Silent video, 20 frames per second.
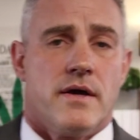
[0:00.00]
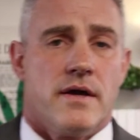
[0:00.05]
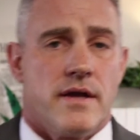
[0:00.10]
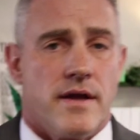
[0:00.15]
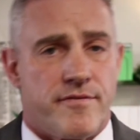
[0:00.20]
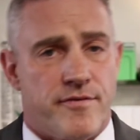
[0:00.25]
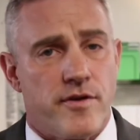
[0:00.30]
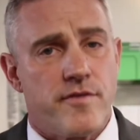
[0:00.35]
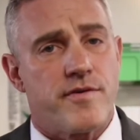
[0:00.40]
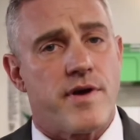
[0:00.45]

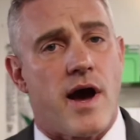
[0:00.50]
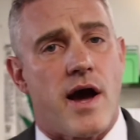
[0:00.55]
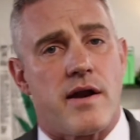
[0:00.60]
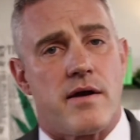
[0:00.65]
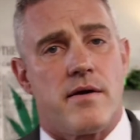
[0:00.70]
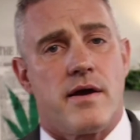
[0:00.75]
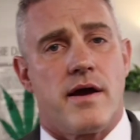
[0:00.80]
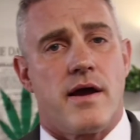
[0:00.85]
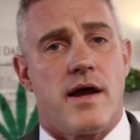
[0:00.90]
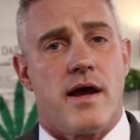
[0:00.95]
If you've
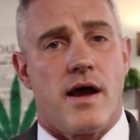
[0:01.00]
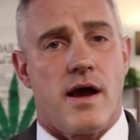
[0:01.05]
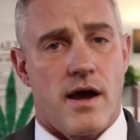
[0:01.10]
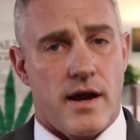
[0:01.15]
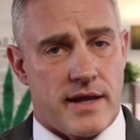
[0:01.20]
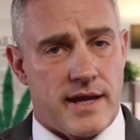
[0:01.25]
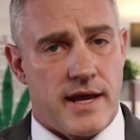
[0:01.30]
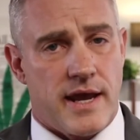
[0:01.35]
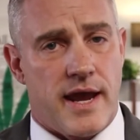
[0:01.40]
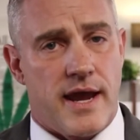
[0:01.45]
got
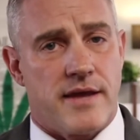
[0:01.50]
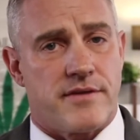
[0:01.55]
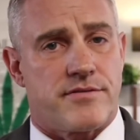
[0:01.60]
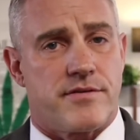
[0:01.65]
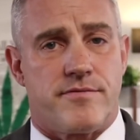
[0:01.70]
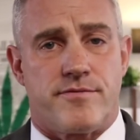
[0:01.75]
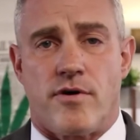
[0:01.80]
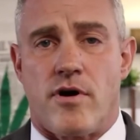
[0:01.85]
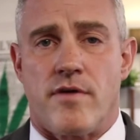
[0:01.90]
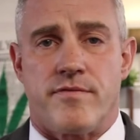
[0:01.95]
a case
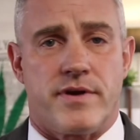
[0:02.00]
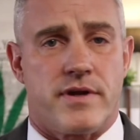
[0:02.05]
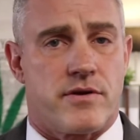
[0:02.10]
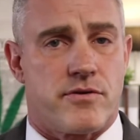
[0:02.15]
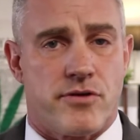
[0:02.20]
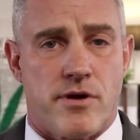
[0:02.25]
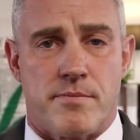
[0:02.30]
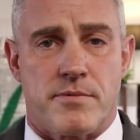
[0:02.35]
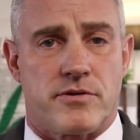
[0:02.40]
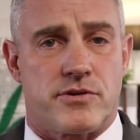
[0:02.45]
involving
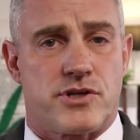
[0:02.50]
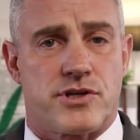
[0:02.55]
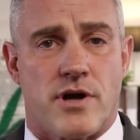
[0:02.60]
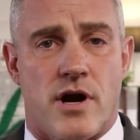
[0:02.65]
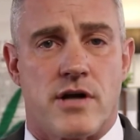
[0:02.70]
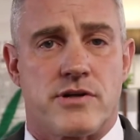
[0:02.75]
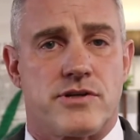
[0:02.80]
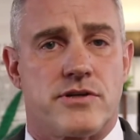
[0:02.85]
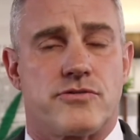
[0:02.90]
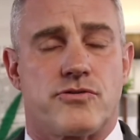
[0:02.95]
criminal
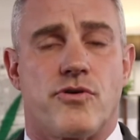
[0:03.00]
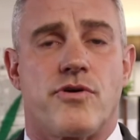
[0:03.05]
charges,